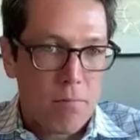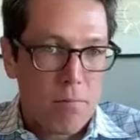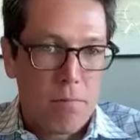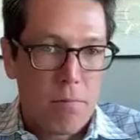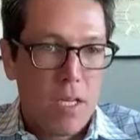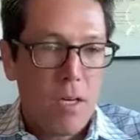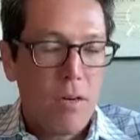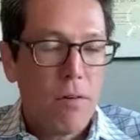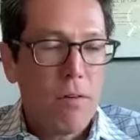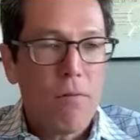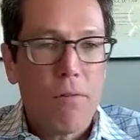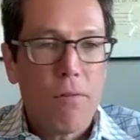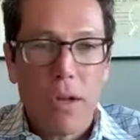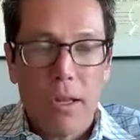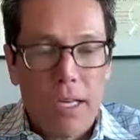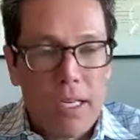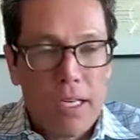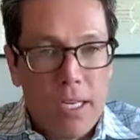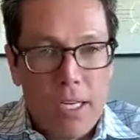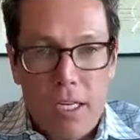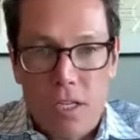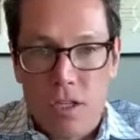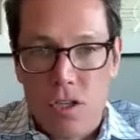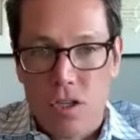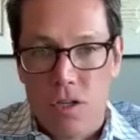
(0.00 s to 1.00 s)
they don't really
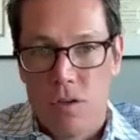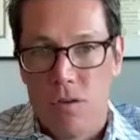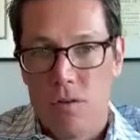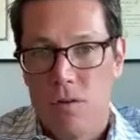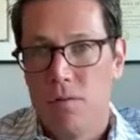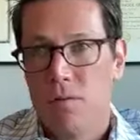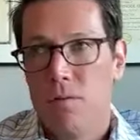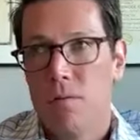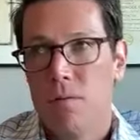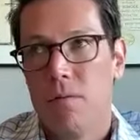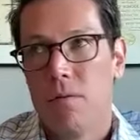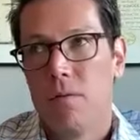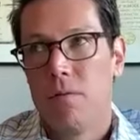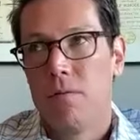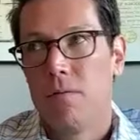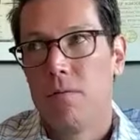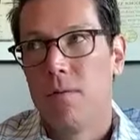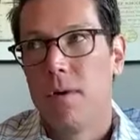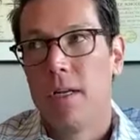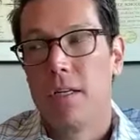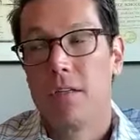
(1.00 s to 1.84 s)
teach you what